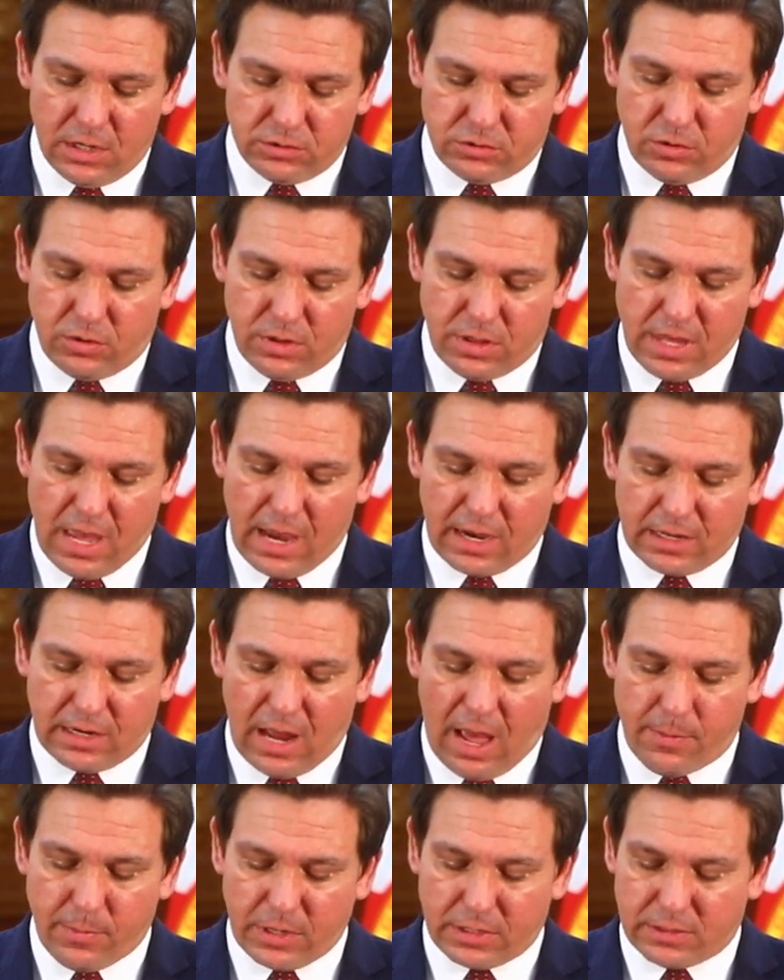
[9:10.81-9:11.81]
due to the
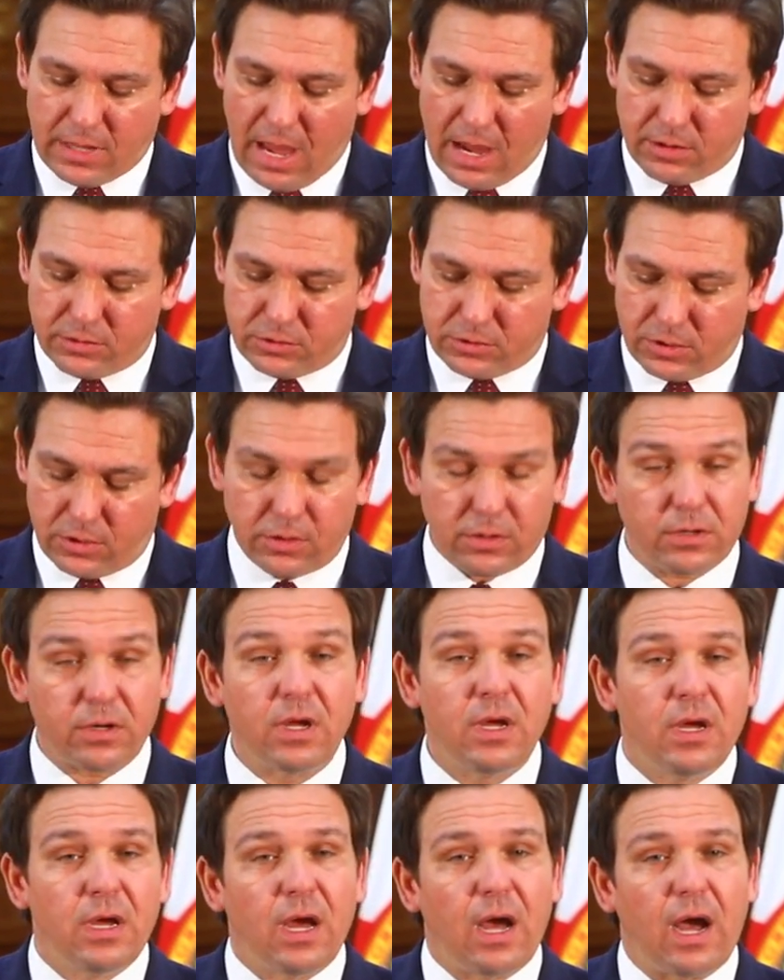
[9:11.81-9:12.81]
economic
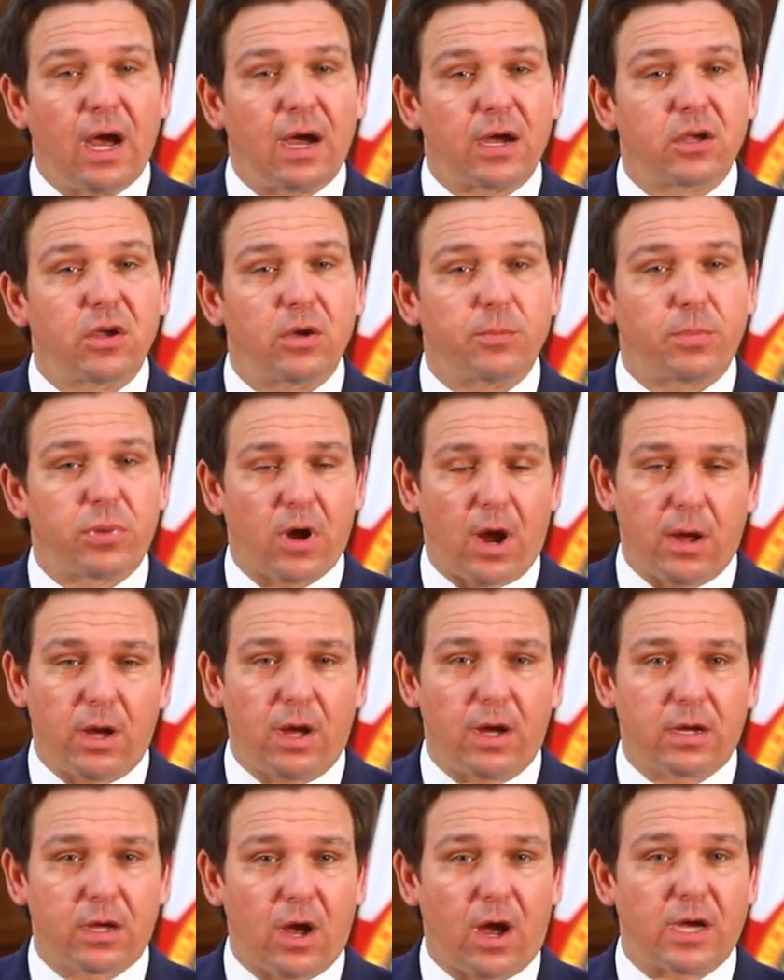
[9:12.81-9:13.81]
downturn uh,
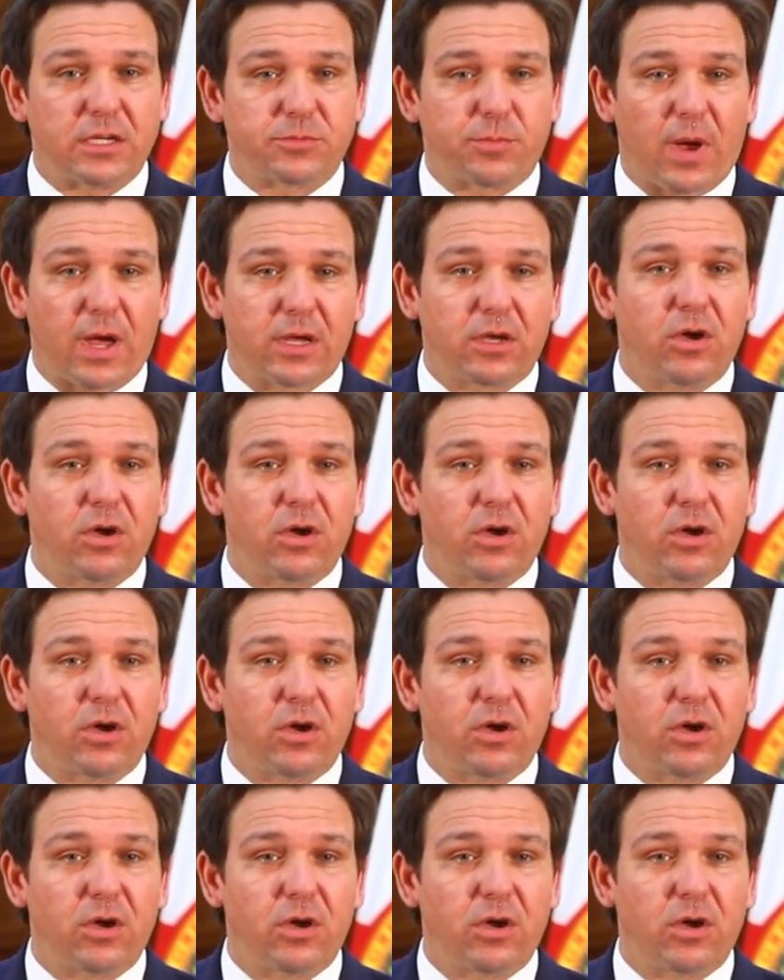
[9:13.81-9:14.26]
uh, caused by